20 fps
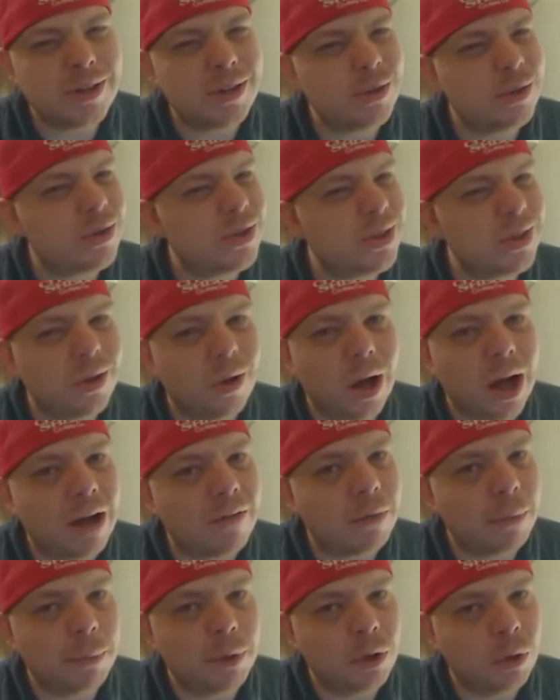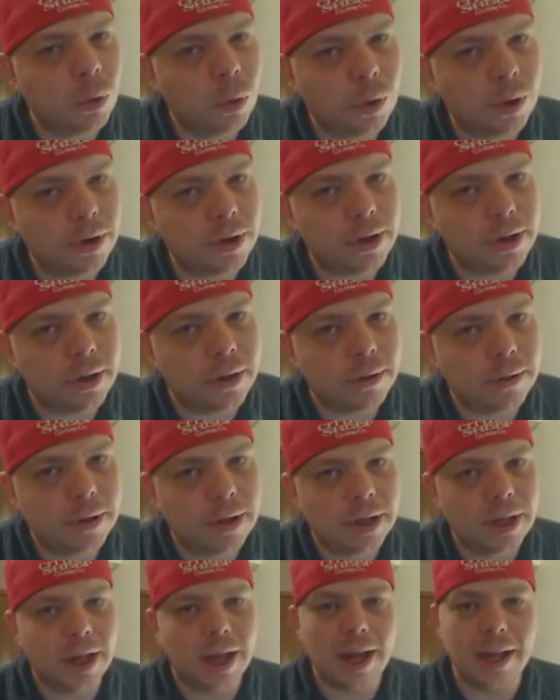is you still have a minority,
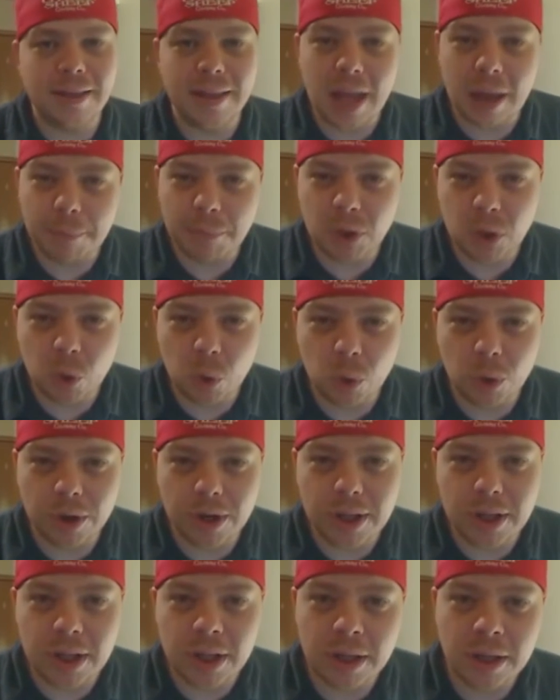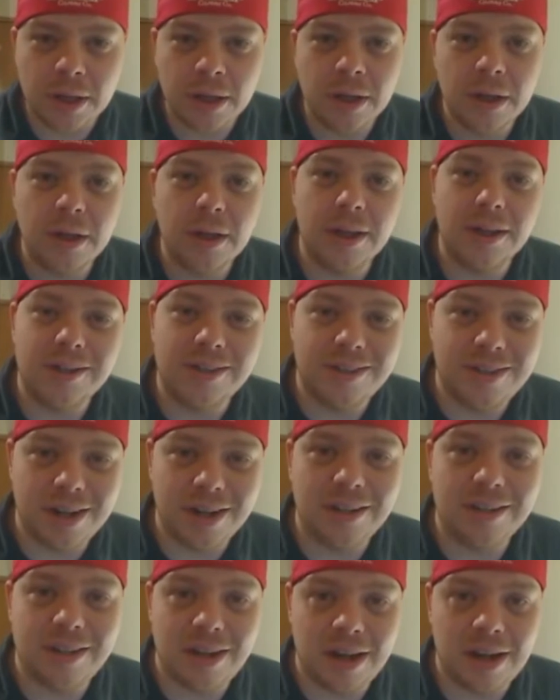and that minority is
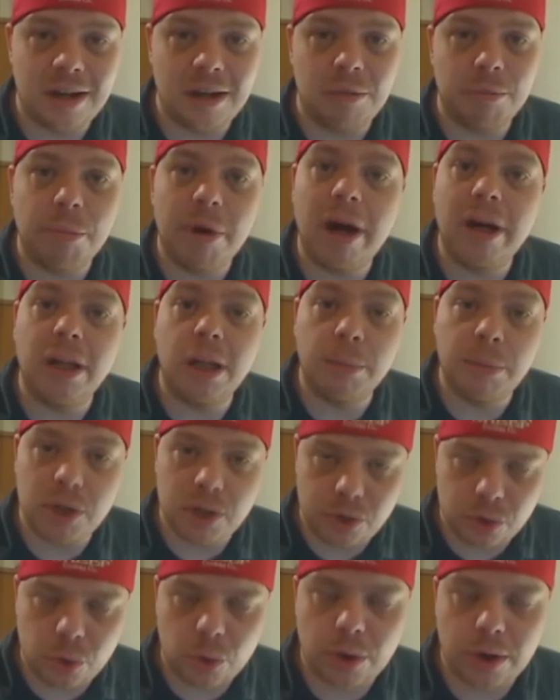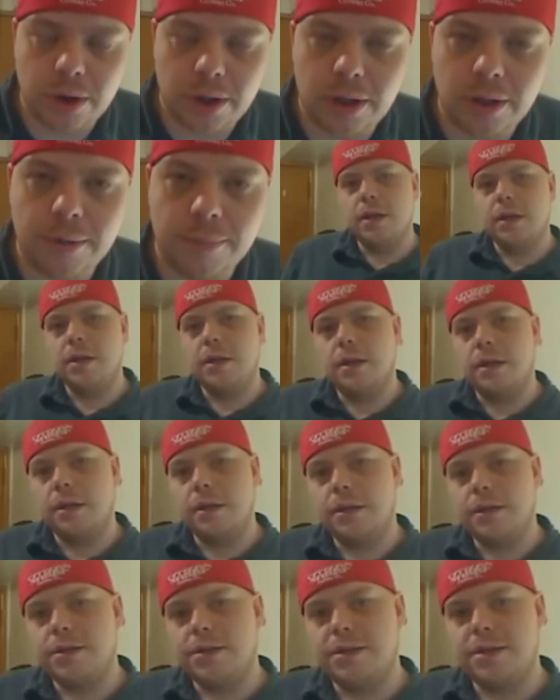dictated by the majority.
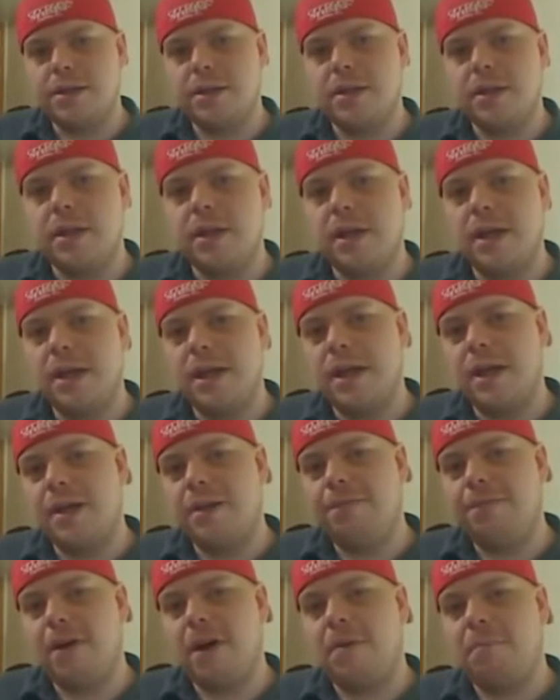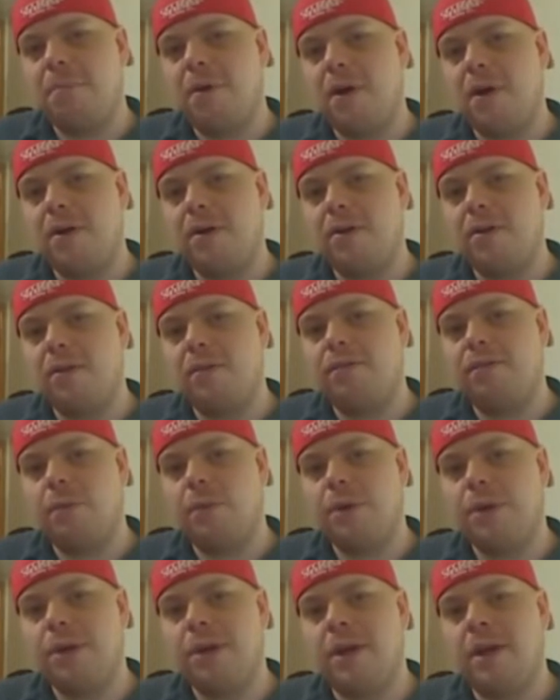You see, if I'm part of the
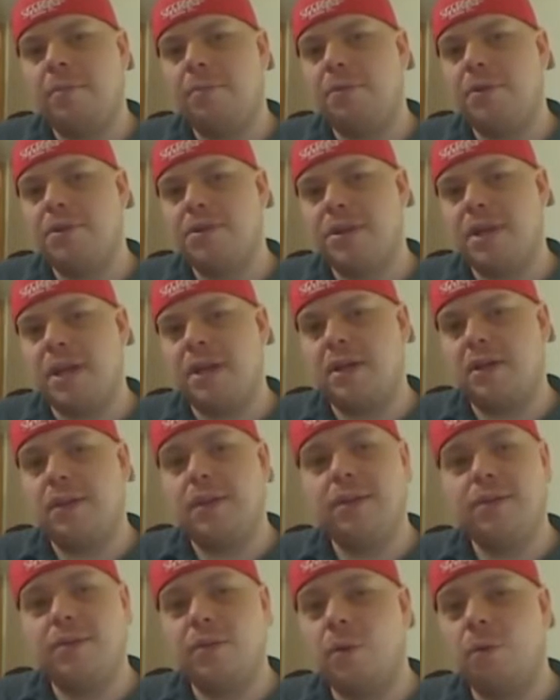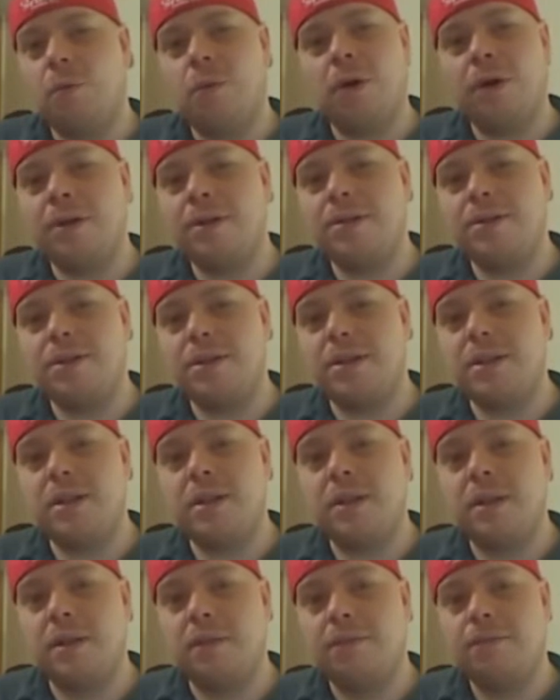49% that don't want to
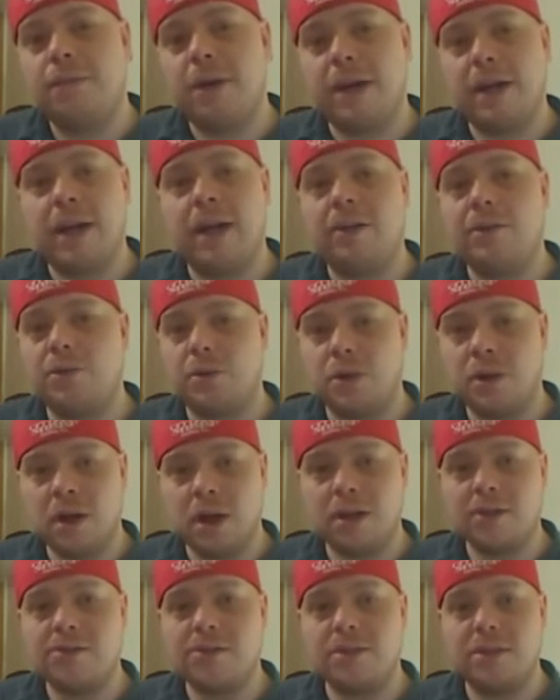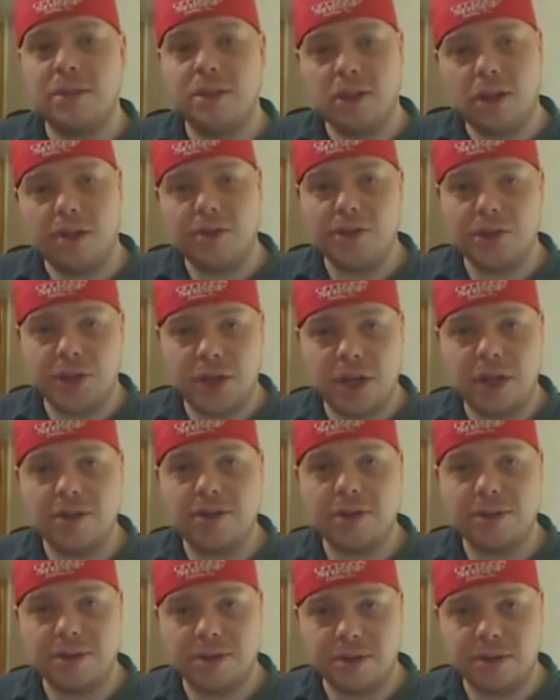see financial cuts to the
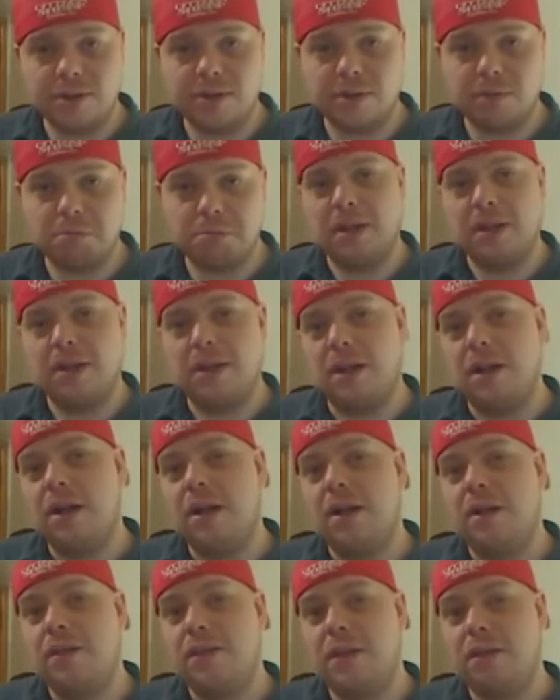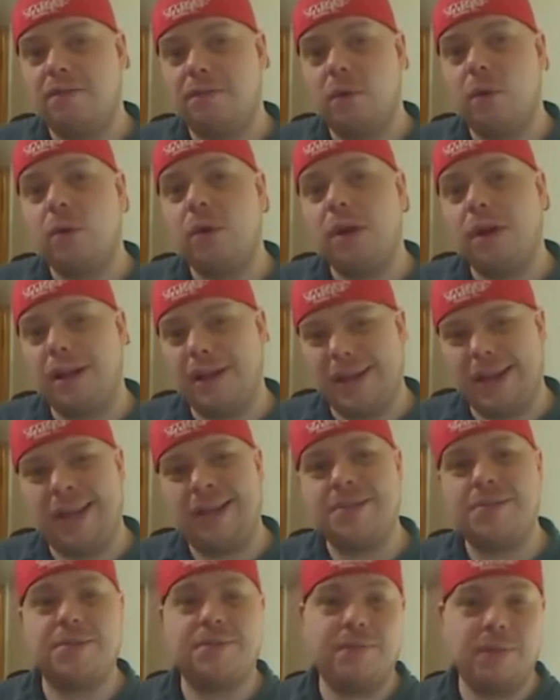education system, that voted
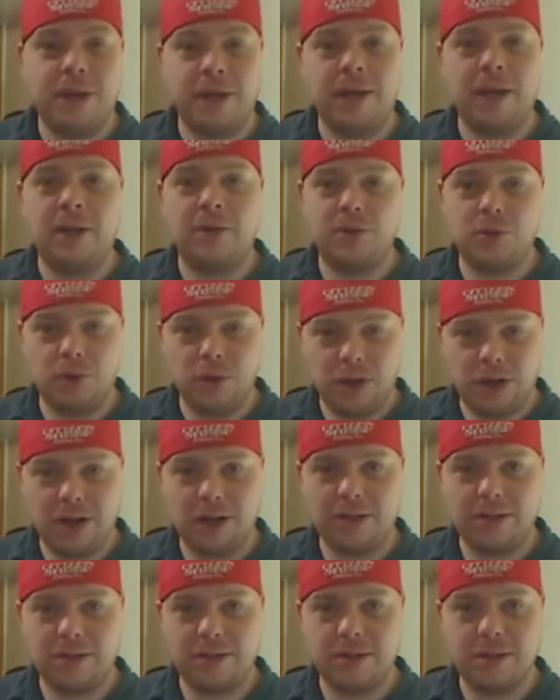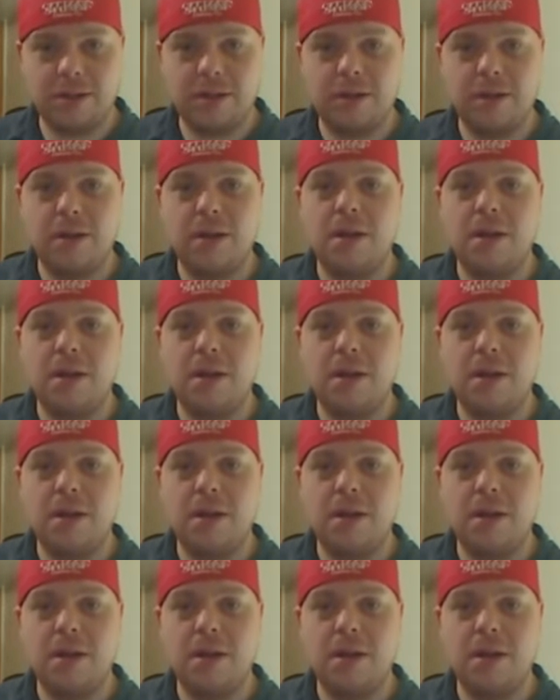against financial cuts